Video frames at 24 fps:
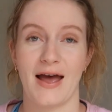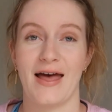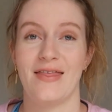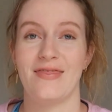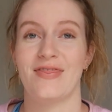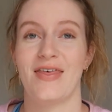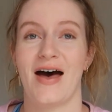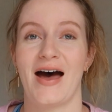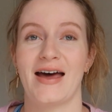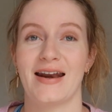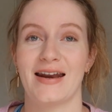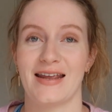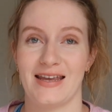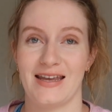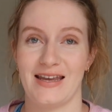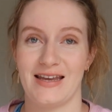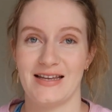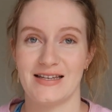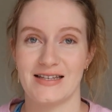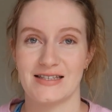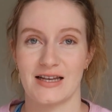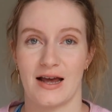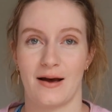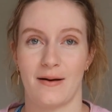and that
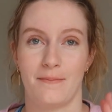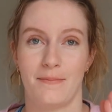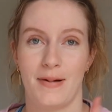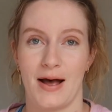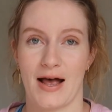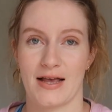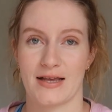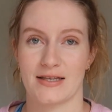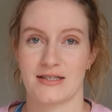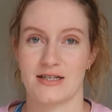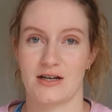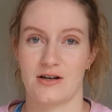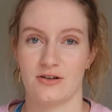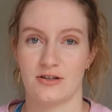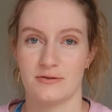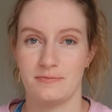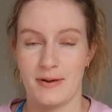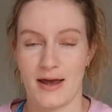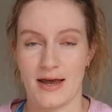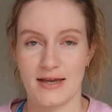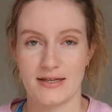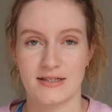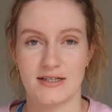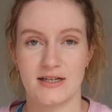is pastels.
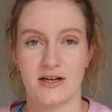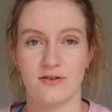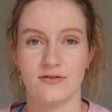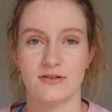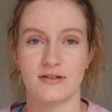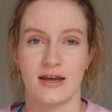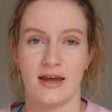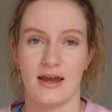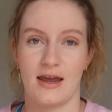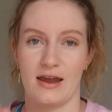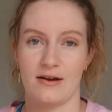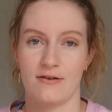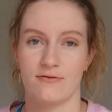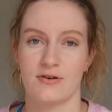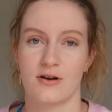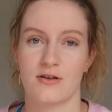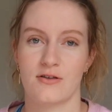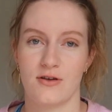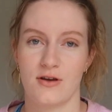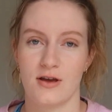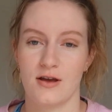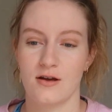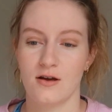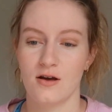Pastels
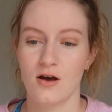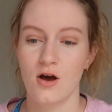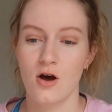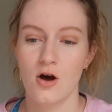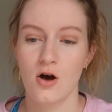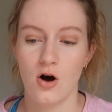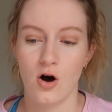everything.